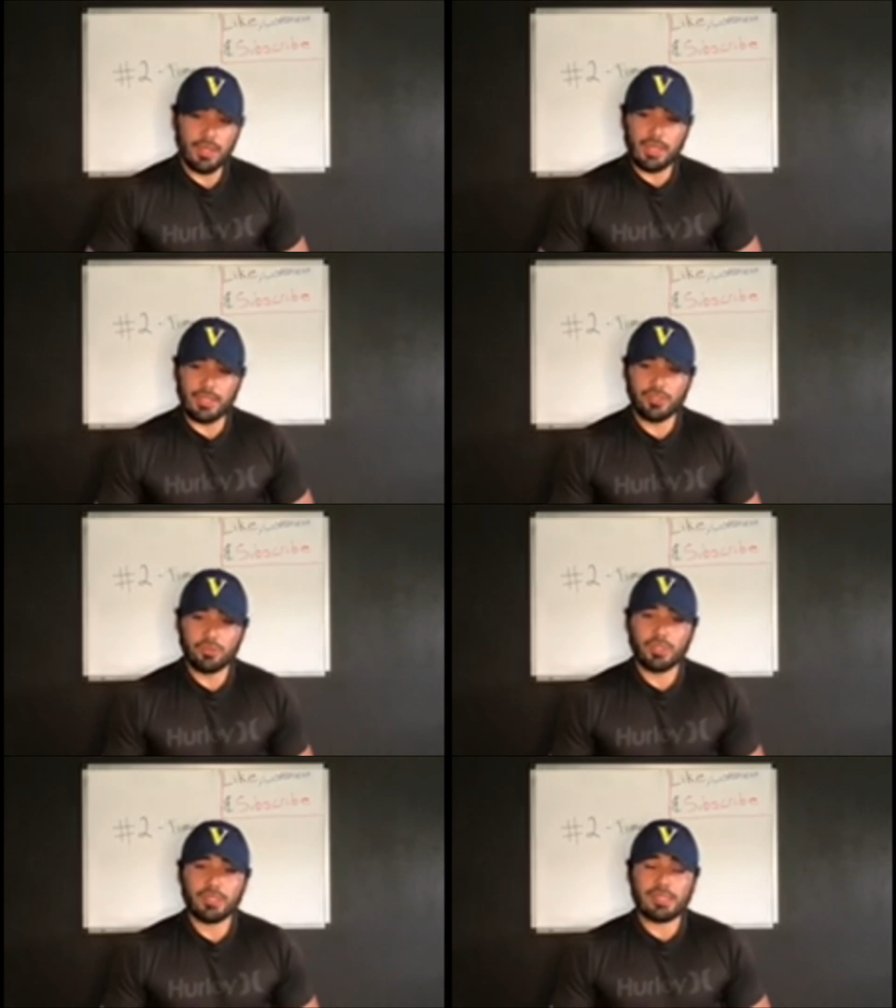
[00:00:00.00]
I just
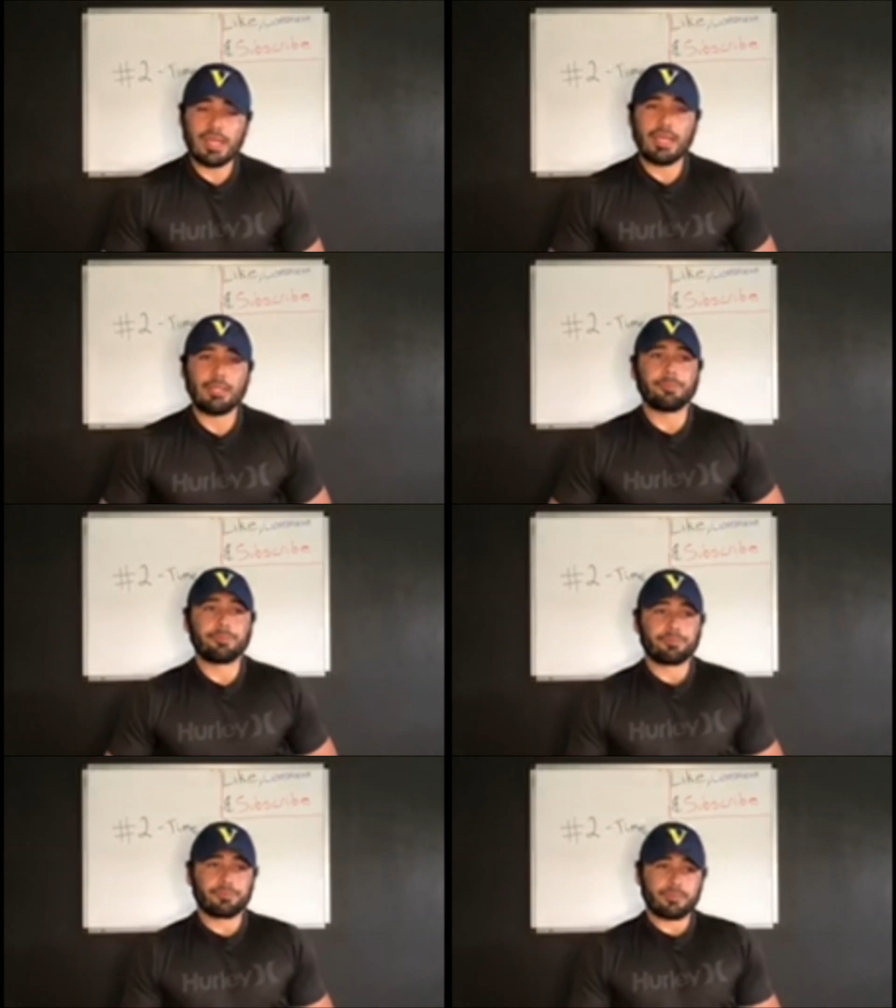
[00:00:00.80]
want the time,
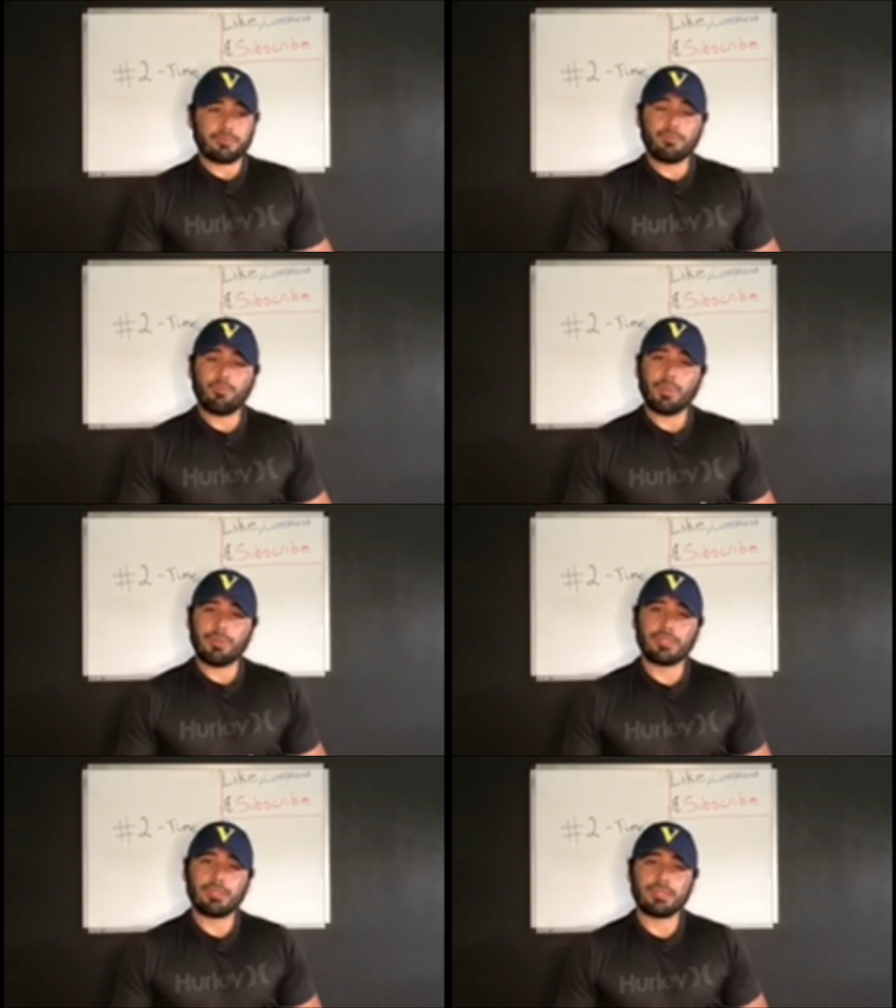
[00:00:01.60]

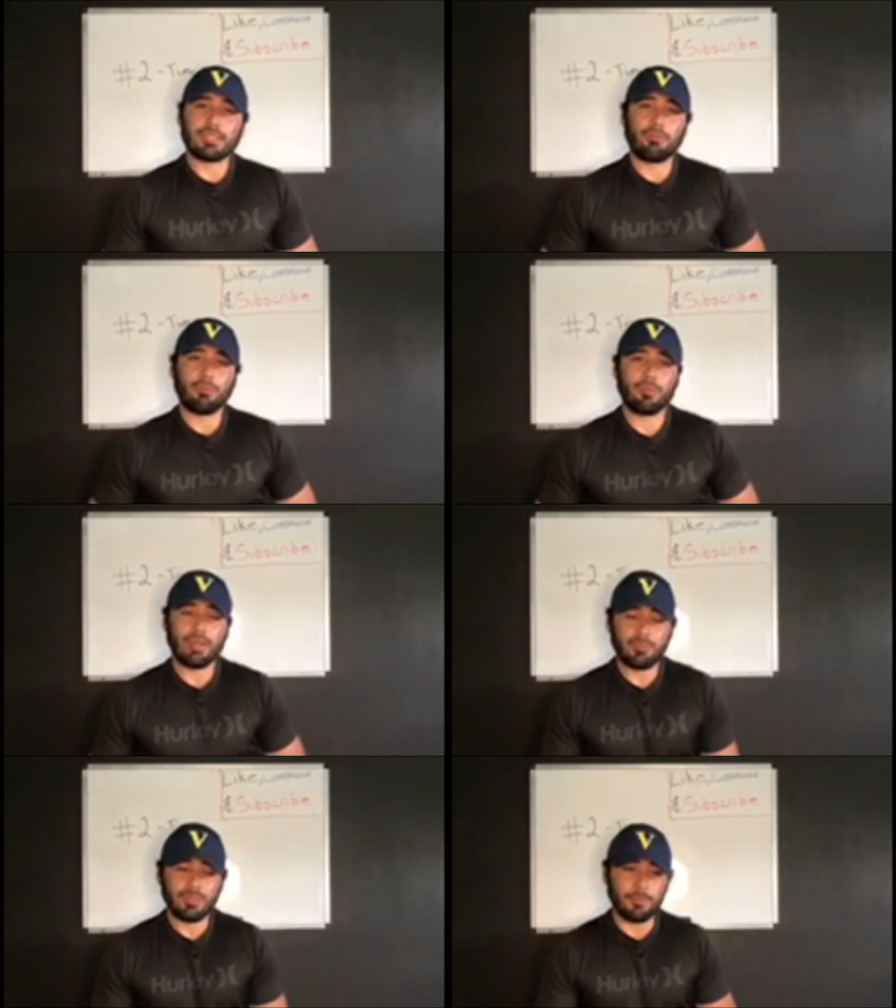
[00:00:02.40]
because this time will
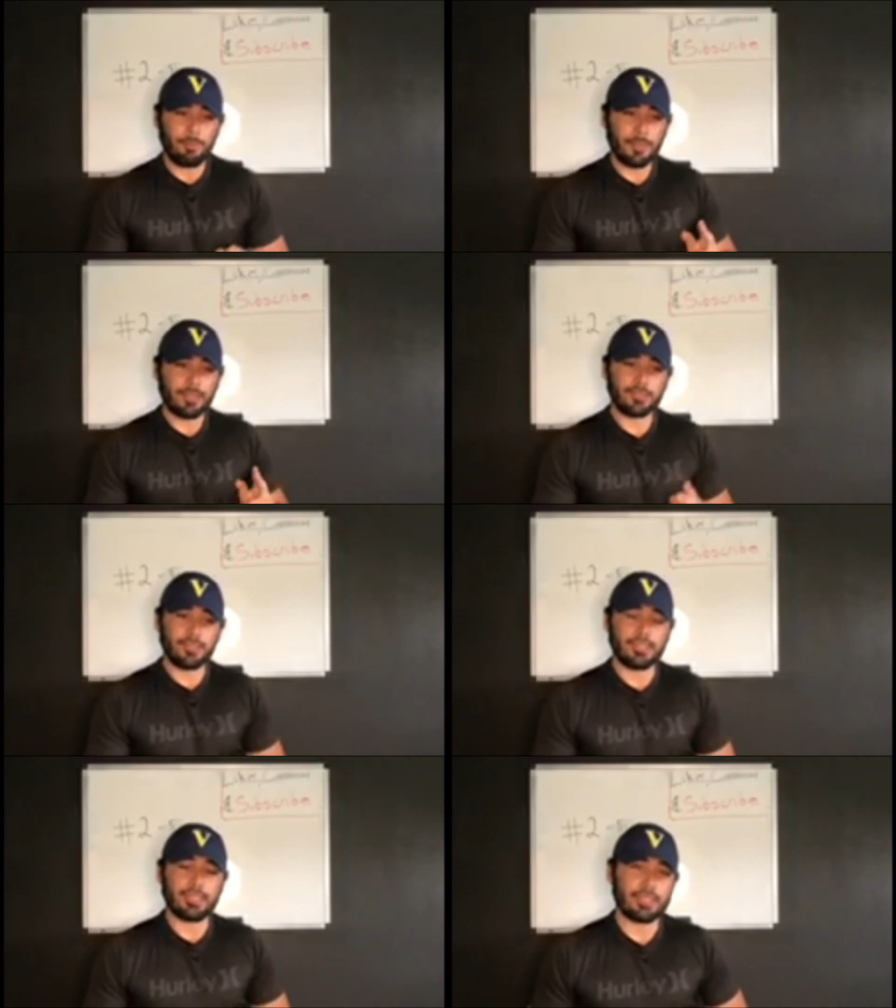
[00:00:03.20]
provide me to
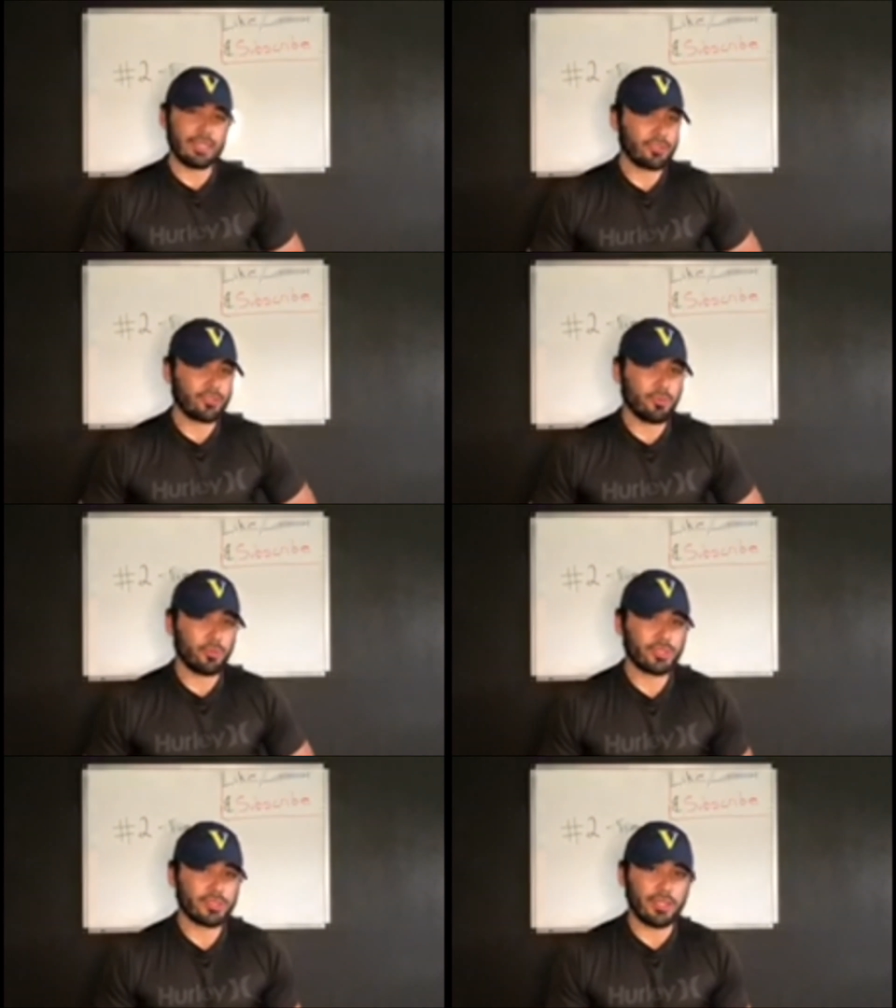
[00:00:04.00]
get to know more
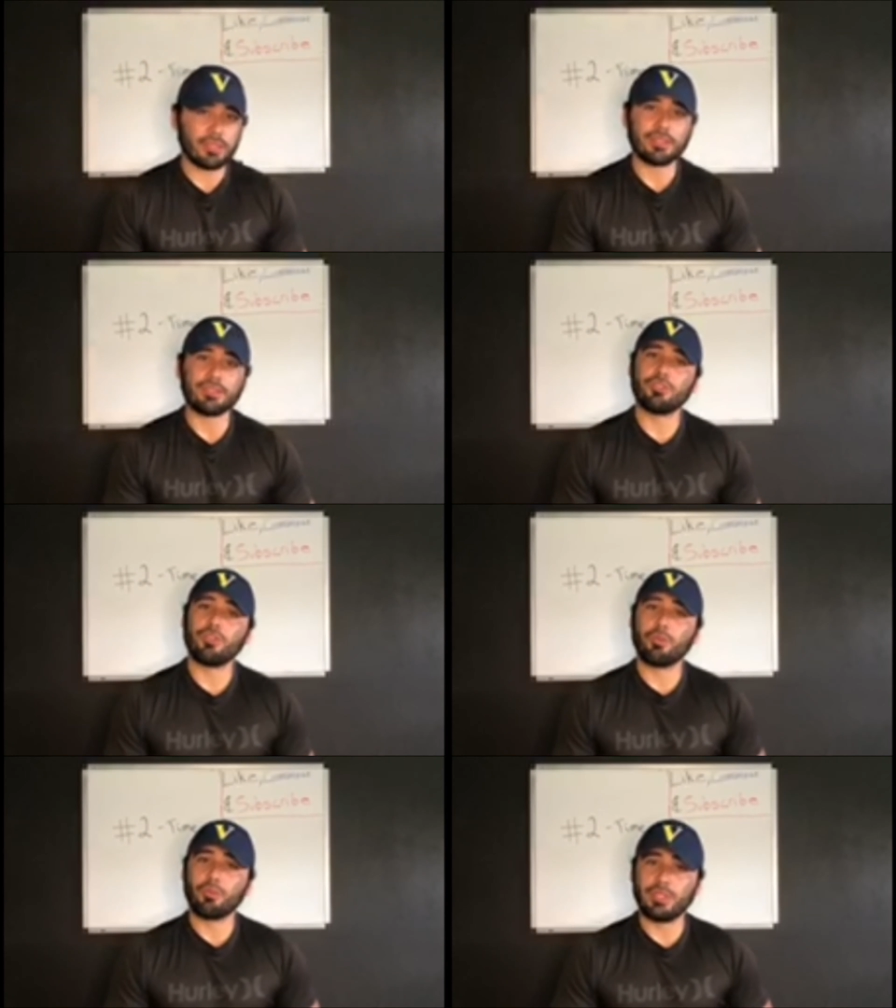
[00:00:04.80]
stocks, get to know
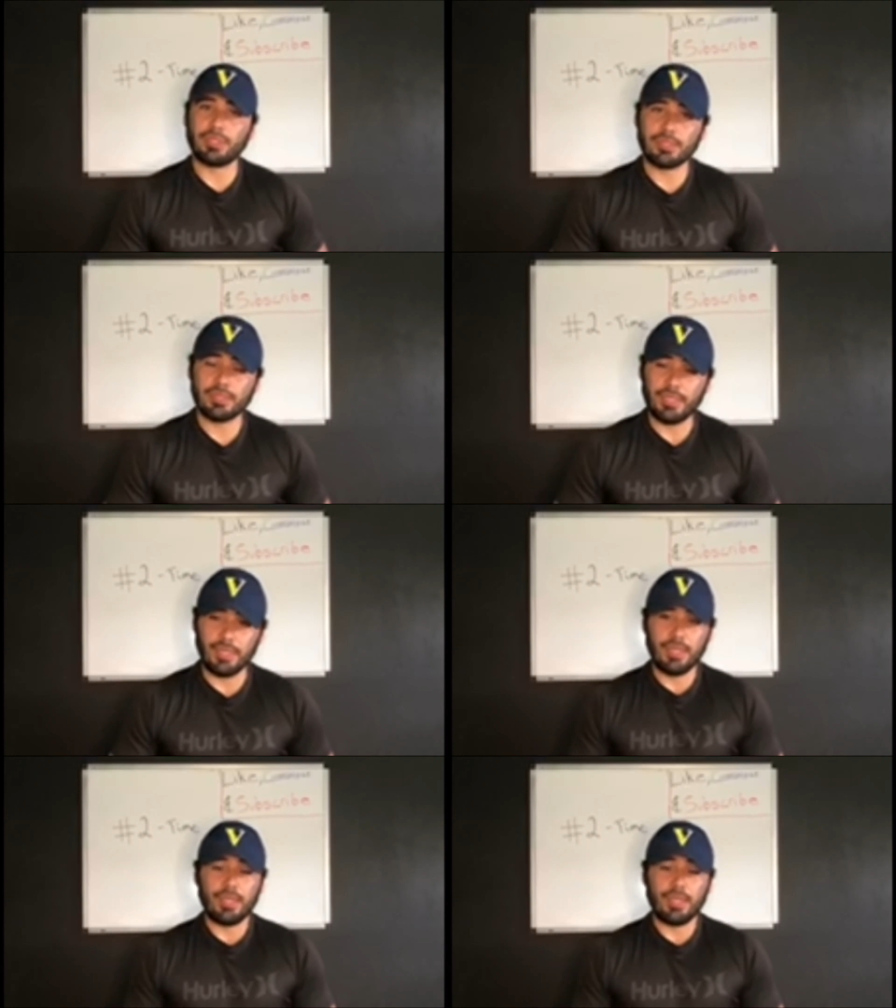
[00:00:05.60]
more real estate